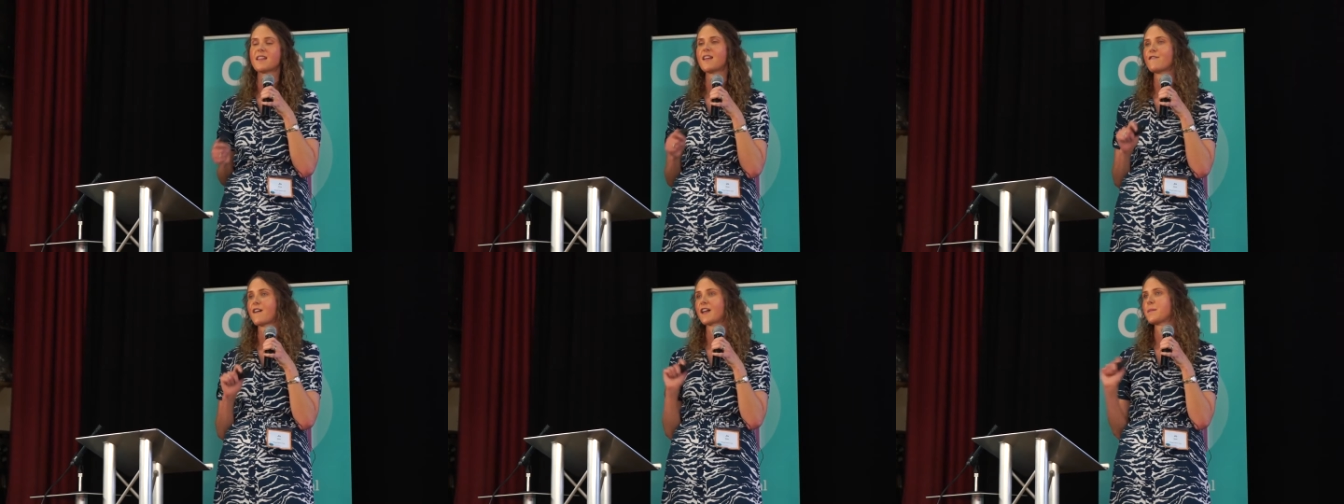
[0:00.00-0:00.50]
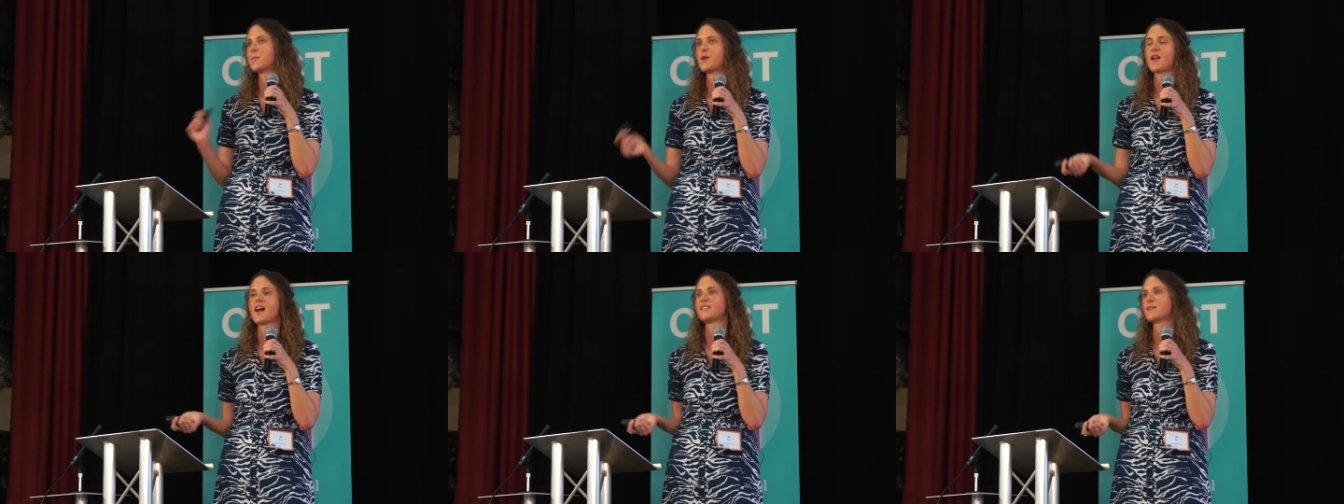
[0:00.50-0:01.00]
I can put
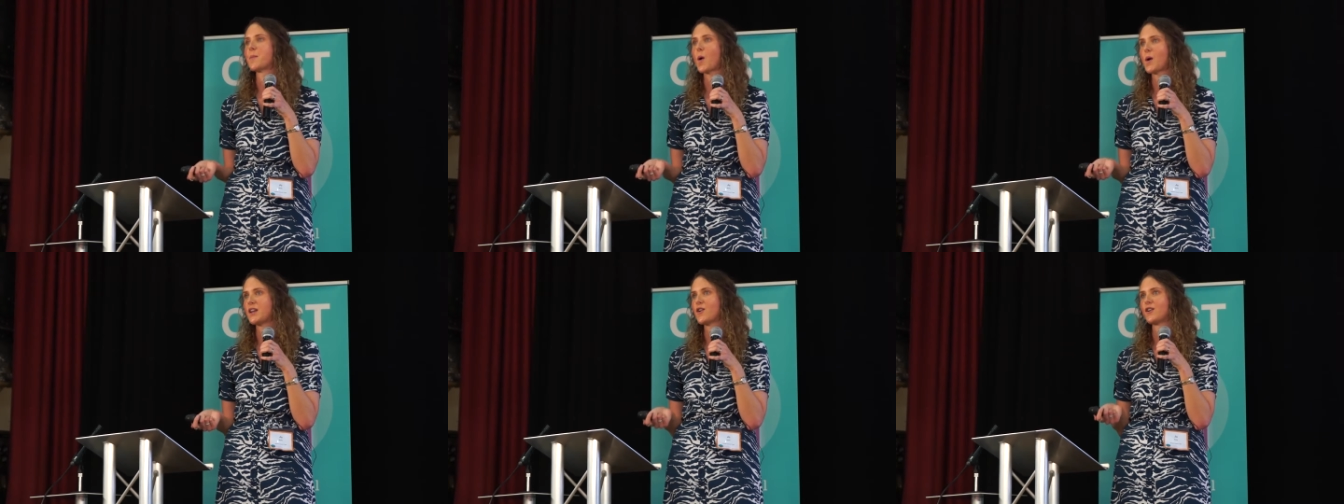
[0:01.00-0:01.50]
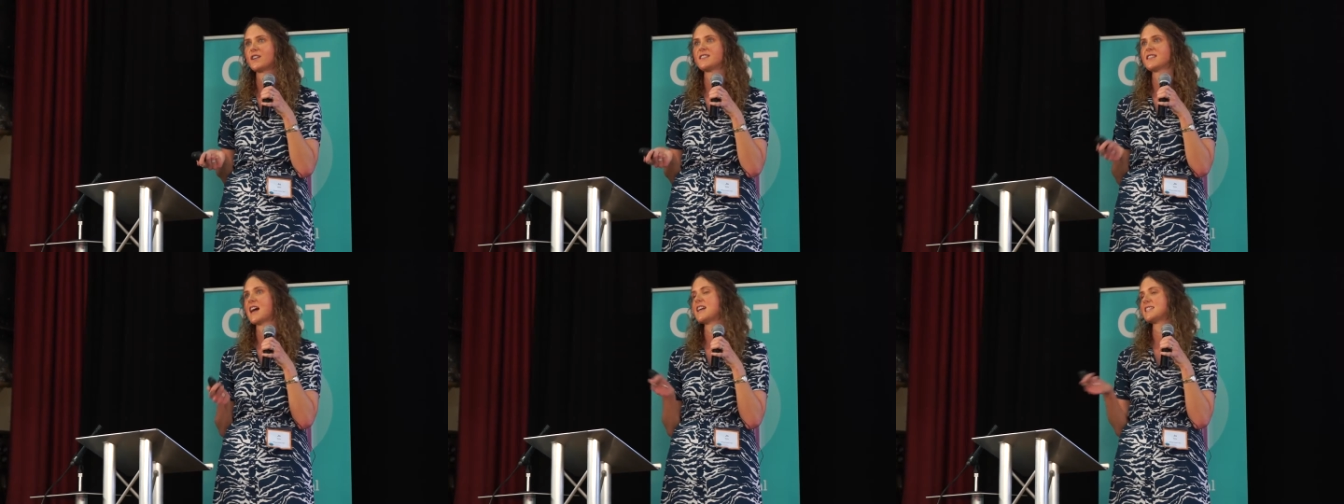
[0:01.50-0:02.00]
it as a point on a
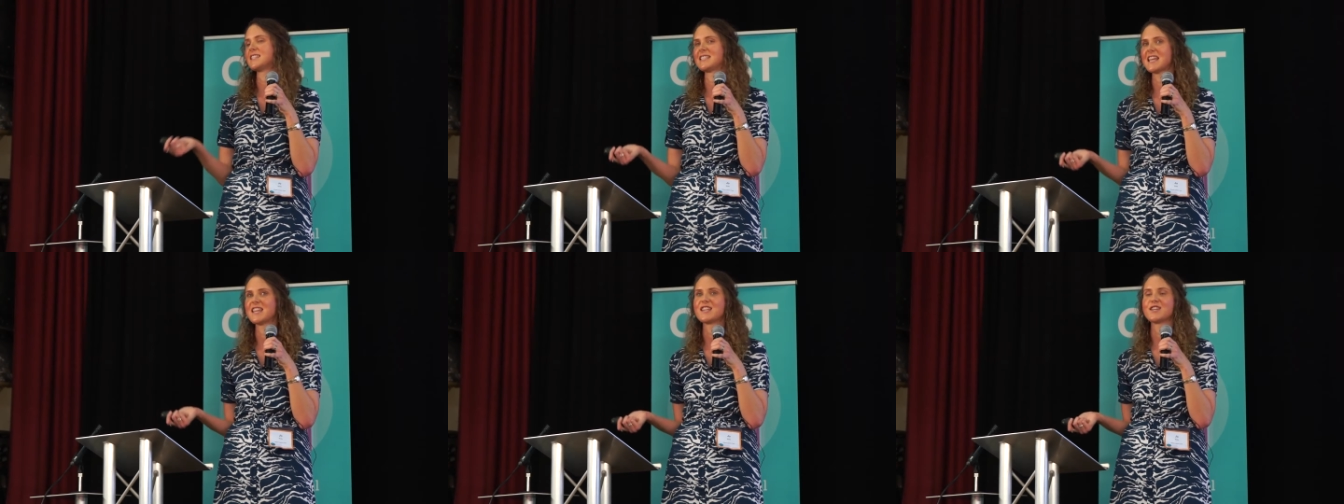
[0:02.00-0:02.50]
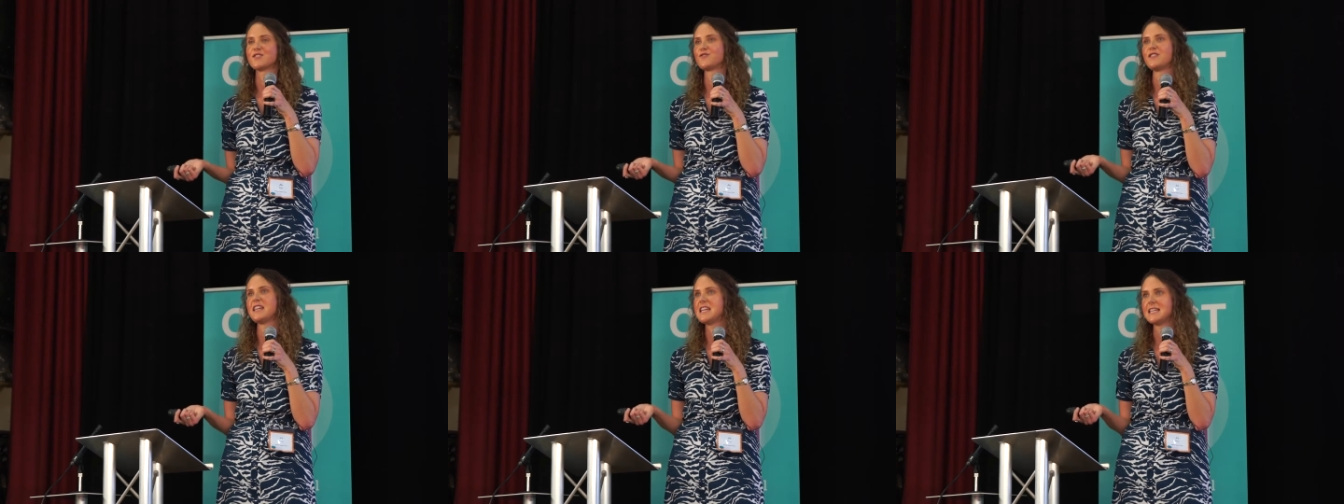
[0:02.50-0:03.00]
slide and say that it's
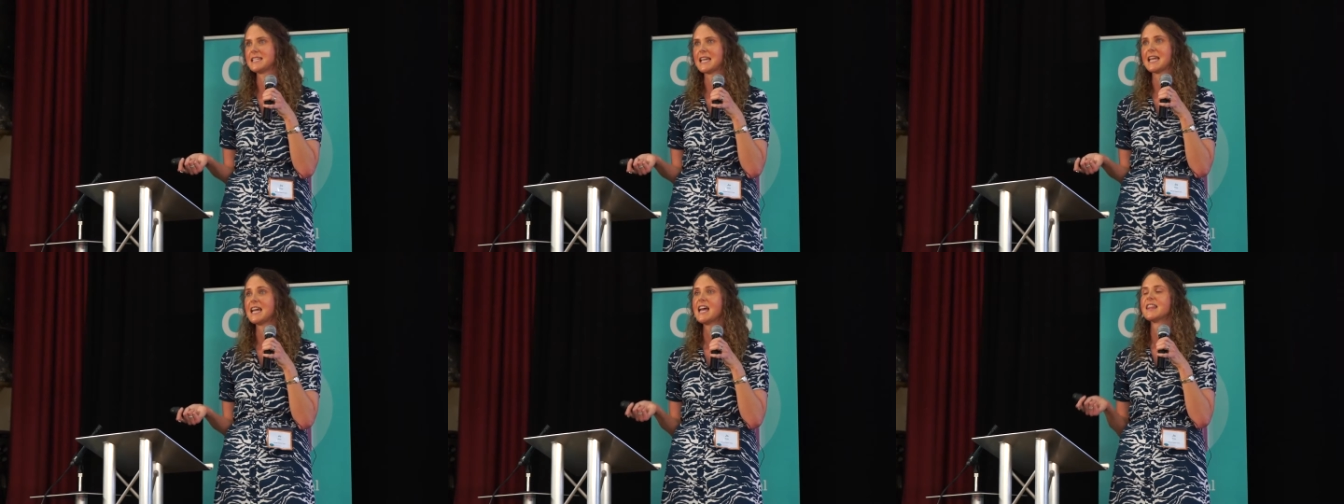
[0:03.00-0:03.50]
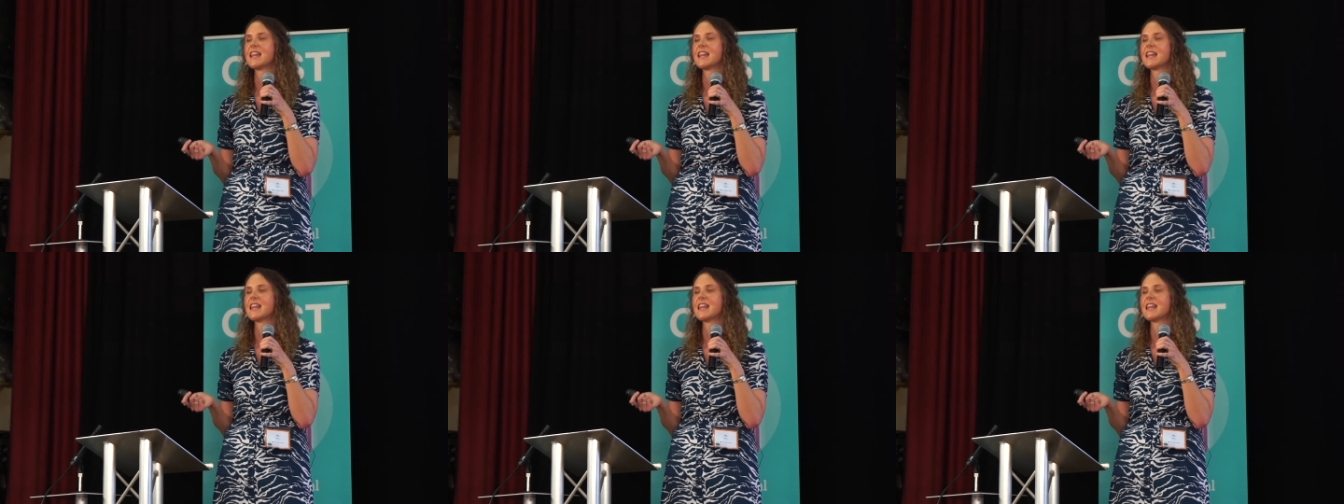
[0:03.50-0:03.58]
really easy.